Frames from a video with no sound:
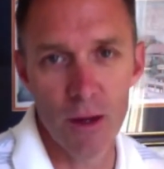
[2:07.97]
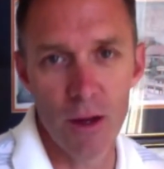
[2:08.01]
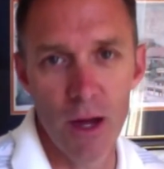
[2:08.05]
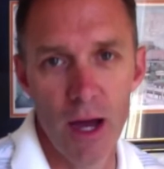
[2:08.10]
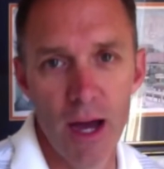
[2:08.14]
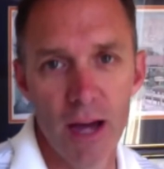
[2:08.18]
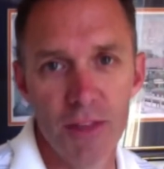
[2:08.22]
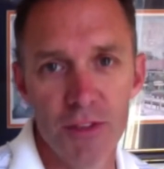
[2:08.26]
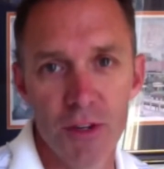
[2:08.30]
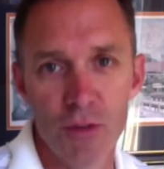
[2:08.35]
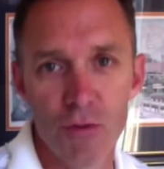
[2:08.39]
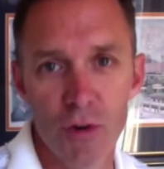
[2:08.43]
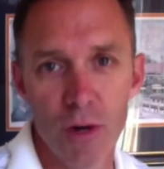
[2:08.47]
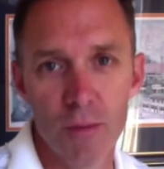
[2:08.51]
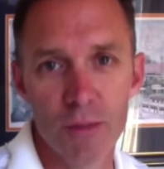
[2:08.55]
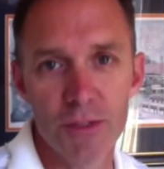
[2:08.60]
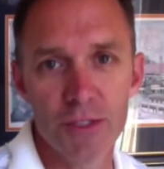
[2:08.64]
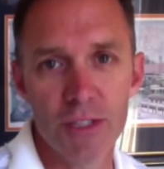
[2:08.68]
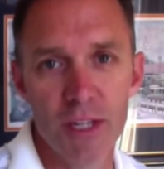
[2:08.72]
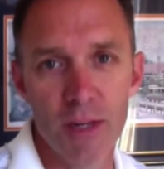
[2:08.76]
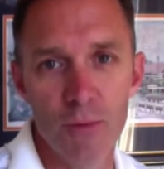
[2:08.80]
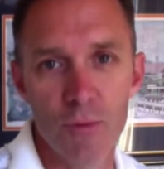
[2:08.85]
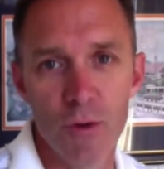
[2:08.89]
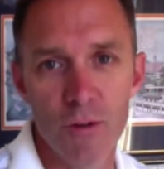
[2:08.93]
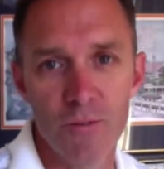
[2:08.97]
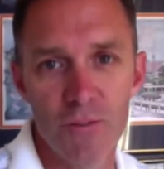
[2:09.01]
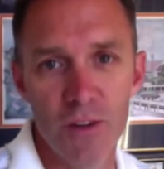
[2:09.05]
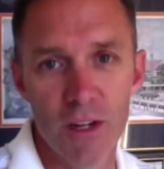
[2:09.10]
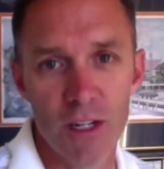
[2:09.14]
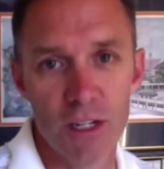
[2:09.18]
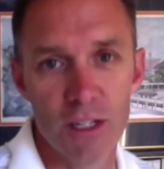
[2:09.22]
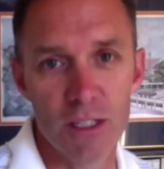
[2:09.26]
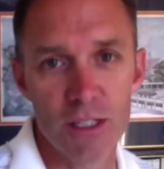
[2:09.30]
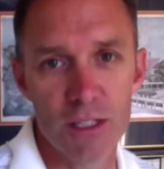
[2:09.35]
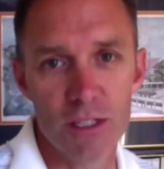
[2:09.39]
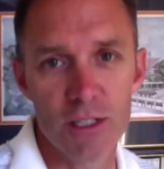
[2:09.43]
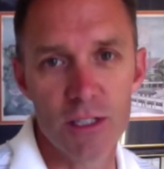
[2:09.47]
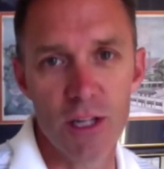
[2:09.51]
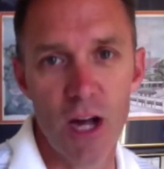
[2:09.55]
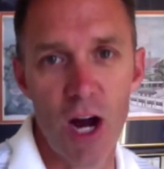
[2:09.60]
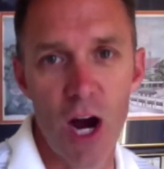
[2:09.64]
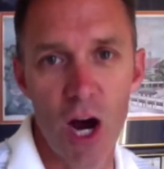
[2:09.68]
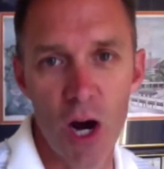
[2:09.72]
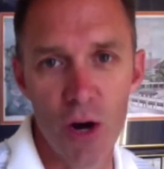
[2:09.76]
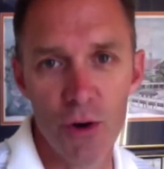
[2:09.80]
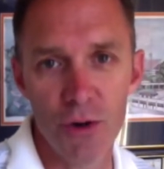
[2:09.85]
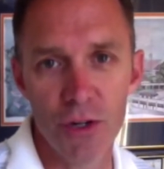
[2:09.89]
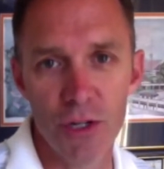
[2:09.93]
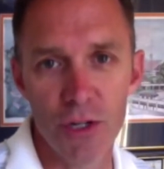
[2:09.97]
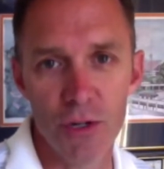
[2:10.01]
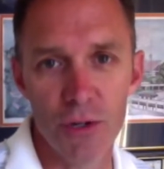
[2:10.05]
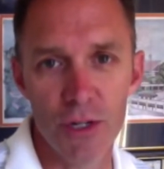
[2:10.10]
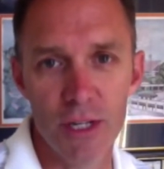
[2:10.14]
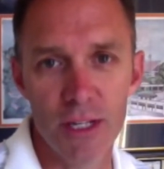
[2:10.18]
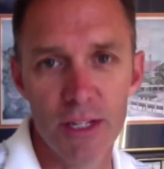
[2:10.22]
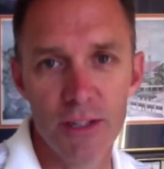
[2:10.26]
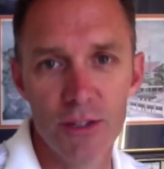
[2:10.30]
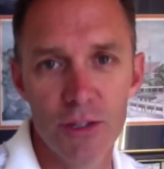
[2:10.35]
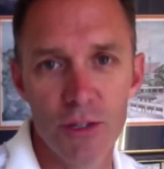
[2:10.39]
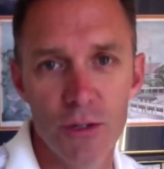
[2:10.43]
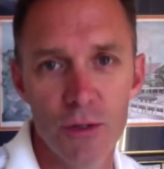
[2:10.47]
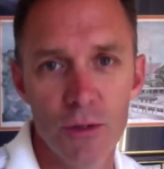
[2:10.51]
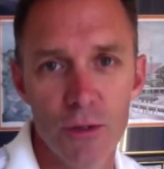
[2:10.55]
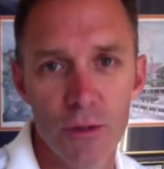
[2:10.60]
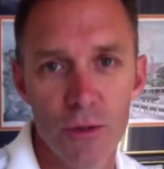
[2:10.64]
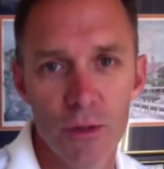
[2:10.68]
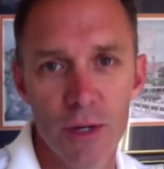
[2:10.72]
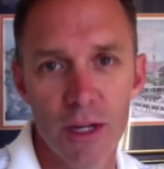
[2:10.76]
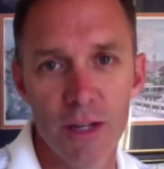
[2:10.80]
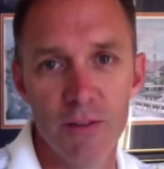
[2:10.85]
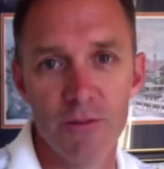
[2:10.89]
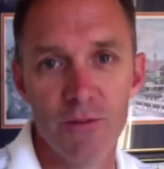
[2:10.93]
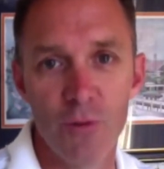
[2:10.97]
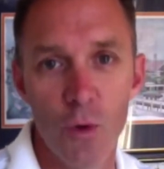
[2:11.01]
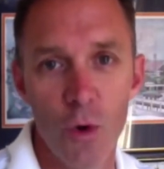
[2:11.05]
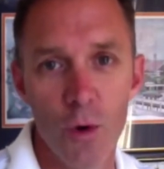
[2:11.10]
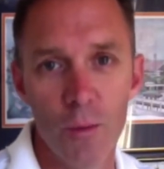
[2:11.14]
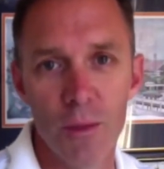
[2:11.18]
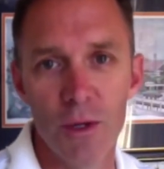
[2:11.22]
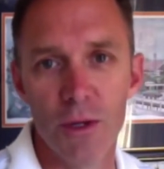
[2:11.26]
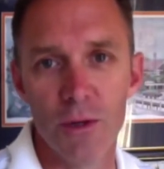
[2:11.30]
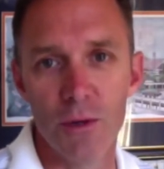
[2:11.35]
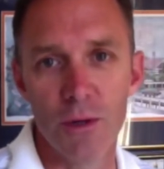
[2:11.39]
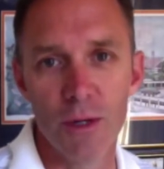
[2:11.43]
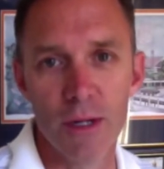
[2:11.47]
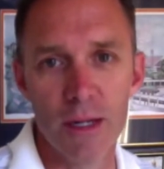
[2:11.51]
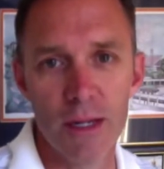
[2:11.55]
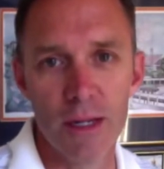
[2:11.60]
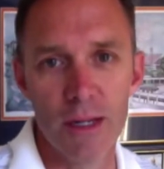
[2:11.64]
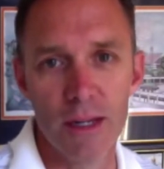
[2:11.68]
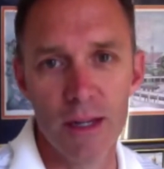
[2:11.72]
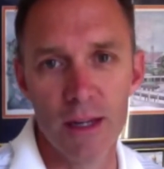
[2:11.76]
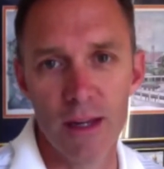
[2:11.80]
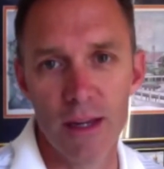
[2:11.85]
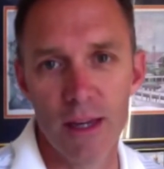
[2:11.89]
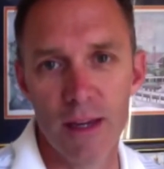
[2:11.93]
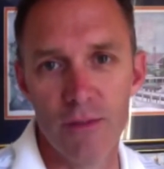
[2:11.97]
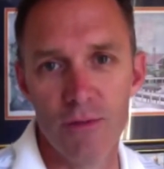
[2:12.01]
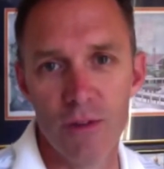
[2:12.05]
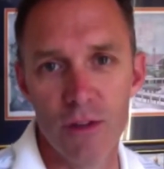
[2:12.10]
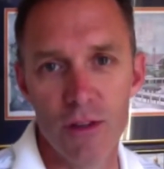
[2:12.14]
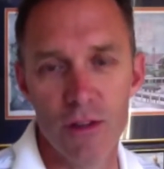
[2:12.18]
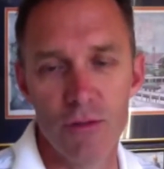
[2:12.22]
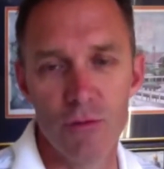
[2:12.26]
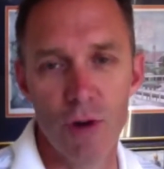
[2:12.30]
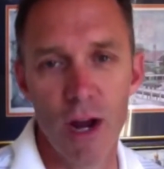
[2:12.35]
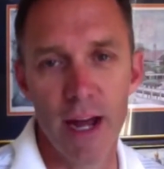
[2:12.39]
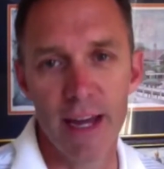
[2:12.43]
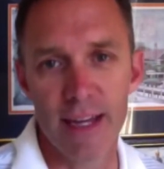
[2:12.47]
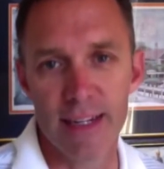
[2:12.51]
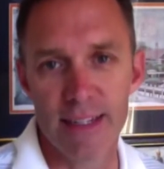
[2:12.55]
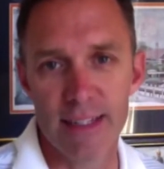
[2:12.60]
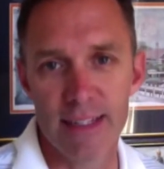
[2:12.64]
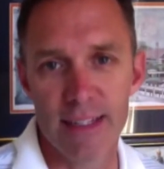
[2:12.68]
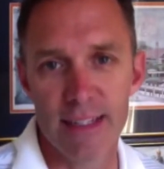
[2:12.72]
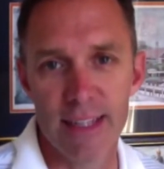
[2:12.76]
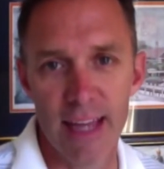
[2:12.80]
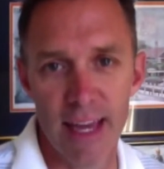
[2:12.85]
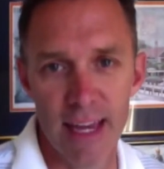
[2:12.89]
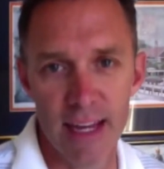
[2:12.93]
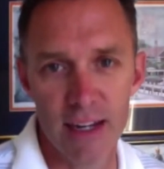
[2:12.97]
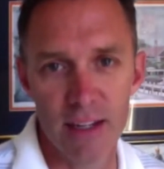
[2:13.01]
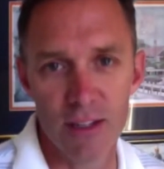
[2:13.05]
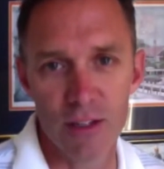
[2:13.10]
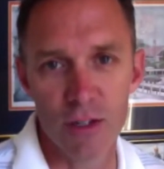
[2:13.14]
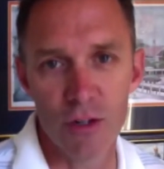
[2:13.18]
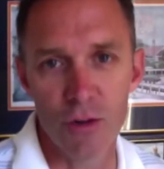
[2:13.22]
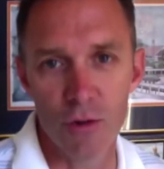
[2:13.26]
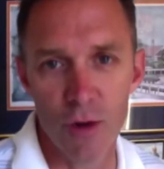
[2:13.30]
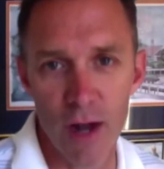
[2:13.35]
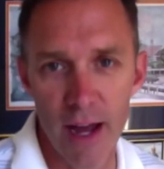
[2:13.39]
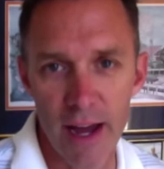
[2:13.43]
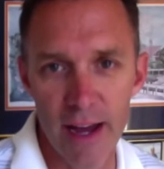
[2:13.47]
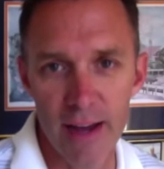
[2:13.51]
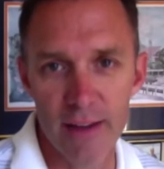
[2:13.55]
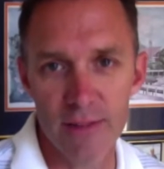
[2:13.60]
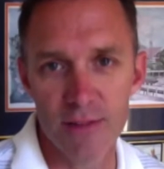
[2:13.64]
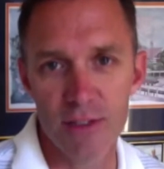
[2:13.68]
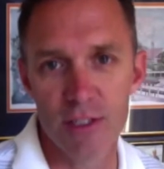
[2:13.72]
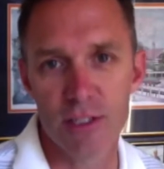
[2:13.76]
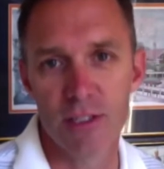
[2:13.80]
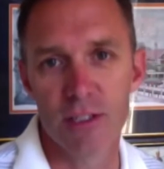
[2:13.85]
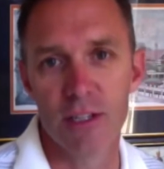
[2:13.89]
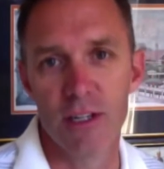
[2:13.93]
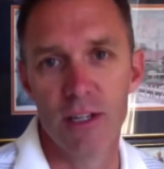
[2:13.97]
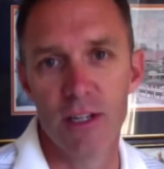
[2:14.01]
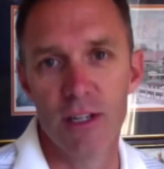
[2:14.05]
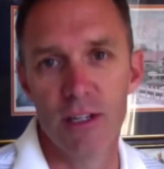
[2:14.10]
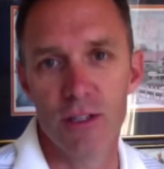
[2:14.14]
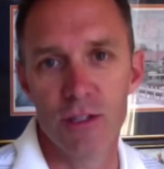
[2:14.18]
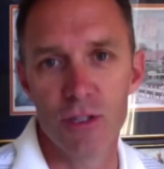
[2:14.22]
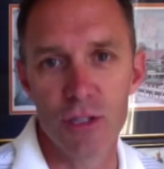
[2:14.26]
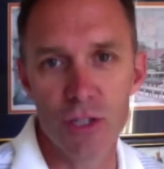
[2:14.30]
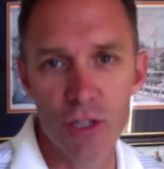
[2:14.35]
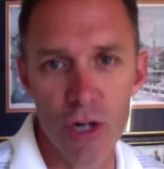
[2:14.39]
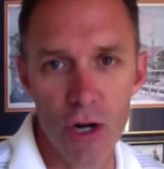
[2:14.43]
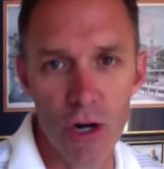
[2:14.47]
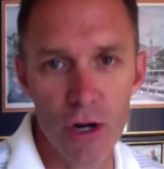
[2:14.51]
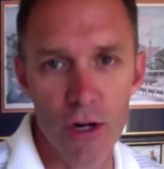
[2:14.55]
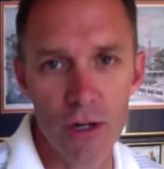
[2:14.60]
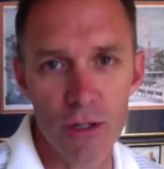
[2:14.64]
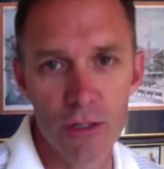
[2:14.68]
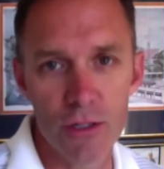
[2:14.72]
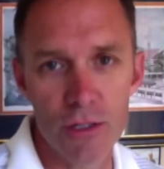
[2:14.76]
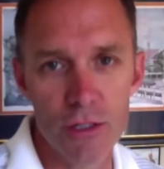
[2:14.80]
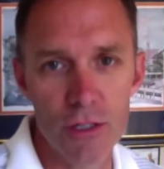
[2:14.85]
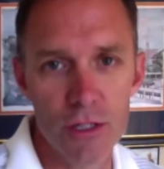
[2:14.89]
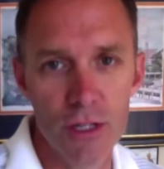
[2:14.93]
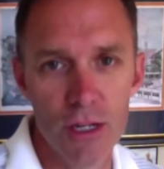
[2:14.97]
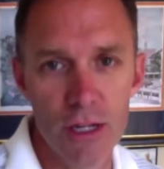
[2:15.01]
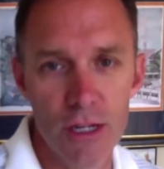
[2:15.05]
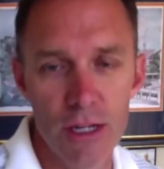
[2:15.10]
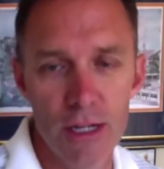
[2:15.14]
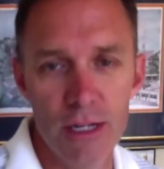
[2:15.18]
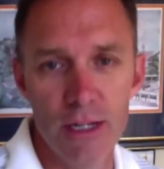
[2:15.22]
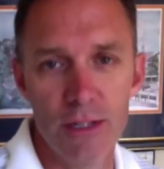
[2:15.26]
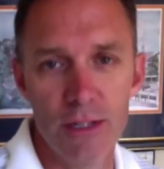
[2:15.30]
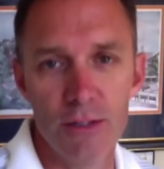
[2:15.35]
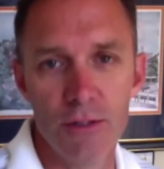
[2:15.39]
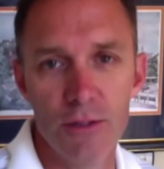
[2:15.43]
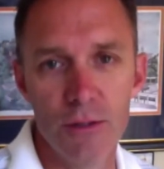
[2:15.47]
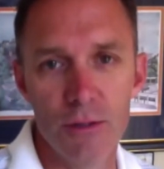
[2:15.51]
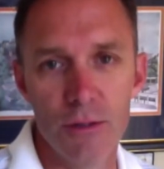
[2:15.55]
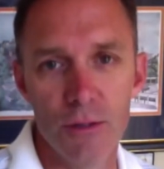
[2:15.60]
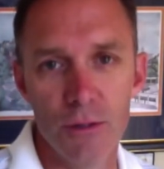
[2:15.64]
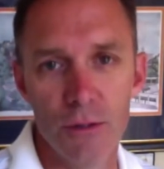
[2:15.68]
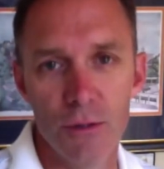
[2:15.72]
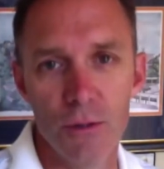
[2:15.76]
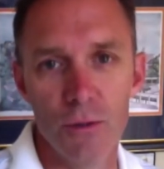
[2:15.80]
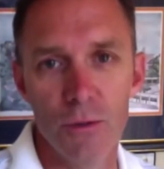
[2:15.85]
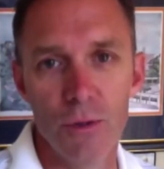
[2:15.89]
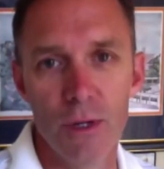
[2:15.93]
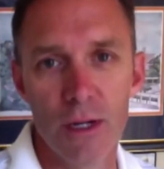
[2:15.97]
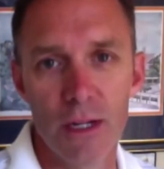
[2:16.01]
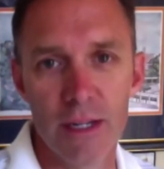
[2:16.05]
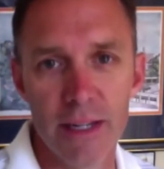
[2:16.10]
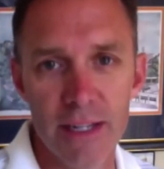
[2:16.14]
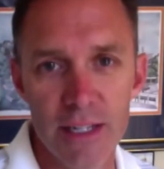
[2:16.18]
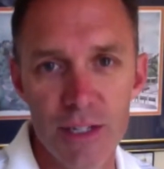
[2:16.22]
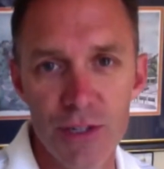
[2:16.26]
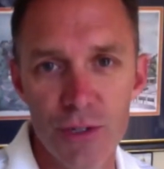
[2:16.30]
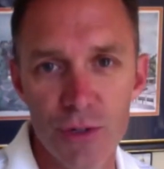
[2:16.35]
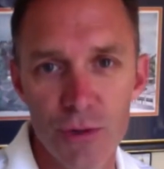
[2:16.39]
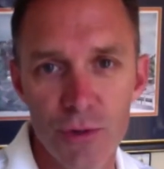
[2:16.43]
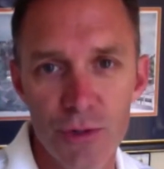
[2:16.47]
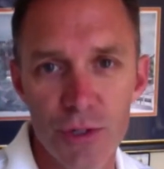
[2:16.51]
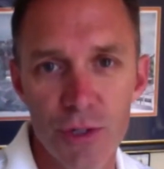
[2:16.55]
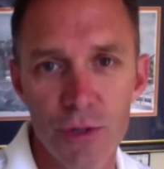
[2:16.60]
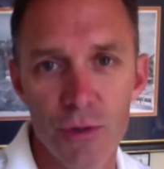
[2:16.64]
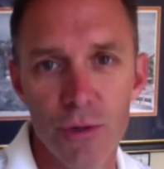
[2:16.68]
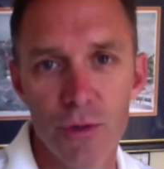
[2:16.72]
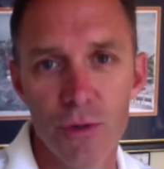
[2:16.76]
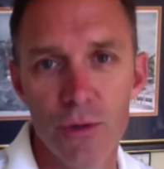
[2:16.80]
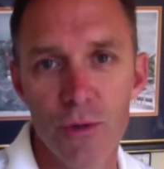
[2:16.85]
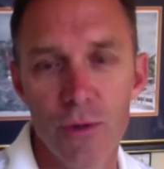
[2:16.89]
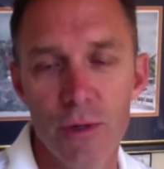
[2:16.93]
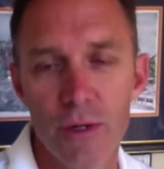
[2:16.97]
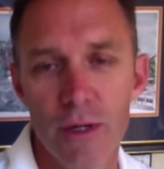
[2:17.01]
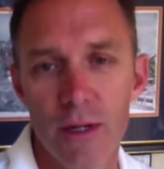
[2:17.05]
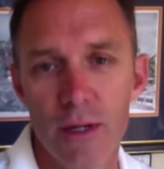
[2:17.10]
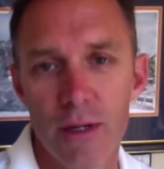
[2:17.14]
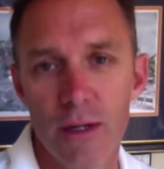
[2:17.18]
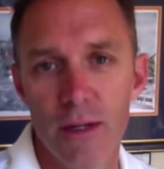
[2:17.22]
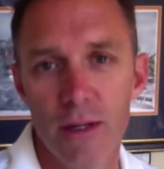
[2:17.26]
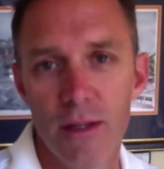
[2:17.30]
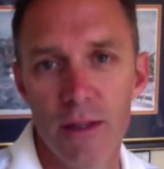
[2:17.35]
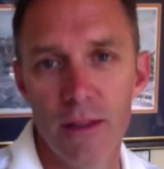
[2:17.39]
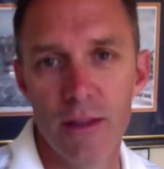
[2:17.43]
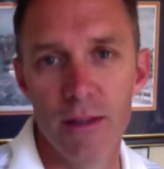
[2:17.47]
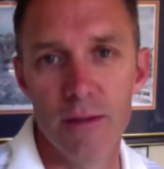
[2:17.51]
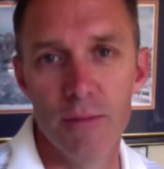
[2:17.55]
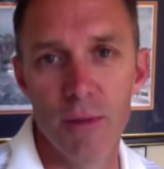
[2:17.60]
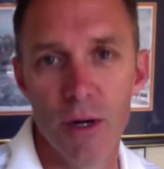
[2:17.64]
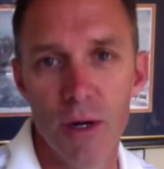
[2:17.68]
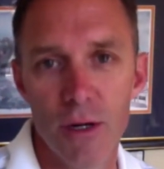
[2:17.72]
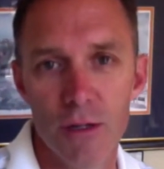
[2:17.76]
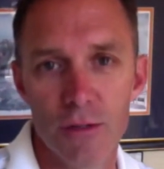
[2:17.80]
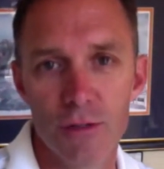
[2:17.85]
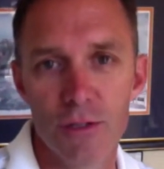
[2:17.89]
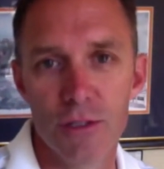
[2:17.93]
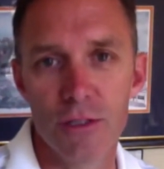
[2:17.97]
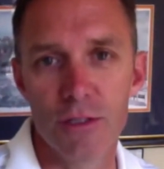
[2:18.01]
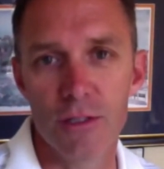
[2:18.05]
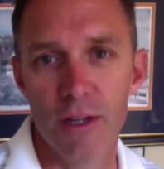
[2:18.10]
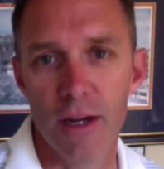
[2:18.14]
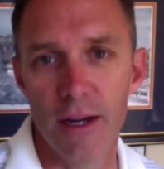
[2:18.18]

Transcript: at the Grumbles team we feel it's our duty to inform you, give you the right data, the graphs, the charts, to lead you to the most